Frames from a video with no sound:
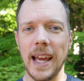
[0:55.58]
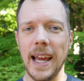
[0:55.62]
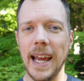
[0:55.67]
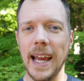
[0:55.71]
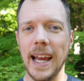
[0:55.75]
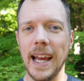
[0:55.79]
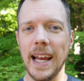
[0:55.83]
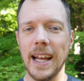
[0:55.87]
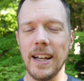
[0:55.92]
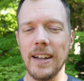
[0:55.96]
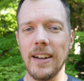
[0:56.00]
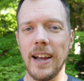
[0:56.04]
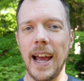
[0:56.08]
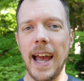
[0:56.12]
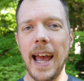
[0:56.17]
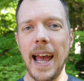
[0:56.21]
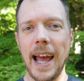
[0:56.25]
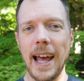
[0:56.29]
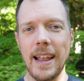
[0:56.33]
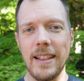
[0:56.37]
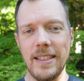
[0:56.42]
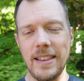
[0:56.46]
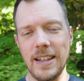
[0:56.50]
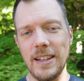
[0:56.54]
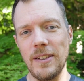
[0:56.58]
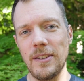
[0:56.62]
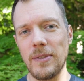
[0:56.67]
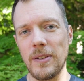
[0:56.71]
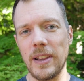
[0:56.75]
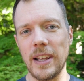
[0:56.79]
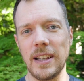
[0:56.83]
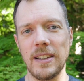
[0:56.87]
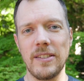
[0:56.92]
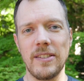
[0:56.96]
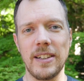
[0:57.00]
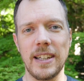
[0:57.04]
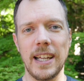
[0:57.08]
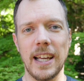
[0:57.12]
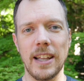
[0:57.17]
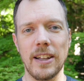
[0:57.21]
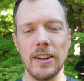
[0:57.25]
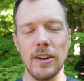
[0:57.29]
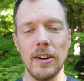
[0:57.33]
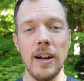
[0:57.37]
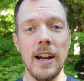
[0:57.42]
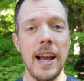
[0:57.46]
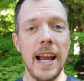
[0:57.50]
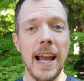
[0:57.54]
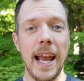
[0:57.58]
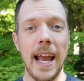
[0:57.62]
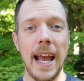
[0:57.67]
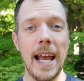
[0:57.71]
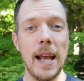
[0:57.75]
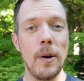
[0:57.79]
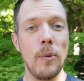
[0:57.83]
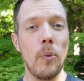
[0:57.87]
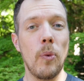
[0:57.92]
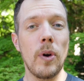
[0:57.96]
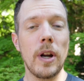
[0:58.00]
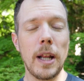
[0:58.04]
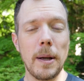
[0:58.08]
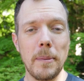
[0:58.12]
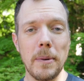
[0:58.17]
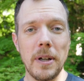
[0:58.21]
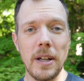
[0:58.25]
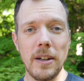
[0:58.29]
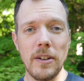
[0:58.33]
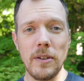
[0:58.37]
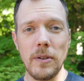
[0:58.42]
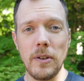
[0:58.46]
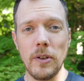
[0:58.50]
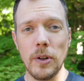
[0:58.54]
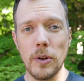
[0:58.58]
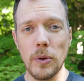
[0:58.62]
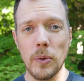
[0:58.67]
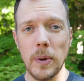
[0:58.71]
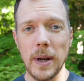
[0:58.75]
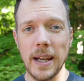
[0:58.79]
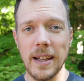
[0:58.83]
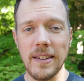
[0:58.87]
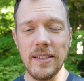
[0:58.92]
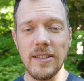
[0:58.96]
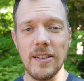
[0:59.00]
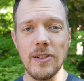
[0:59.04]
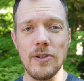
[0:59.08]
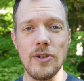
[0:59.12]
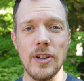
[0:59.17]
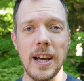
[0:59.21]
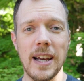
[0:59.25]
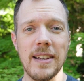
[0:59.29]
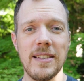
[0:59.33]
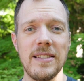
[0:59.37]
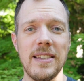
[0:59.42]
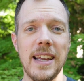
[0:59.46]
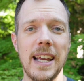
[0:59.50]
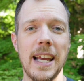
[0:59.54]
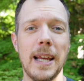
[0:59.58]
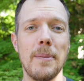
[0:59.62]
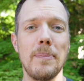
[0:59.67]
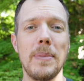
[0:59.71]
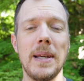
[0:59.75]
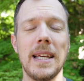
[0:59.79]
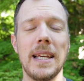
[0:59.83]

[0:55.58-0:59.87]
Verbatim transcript: and add these things together. And what I'm gonna do is suggest it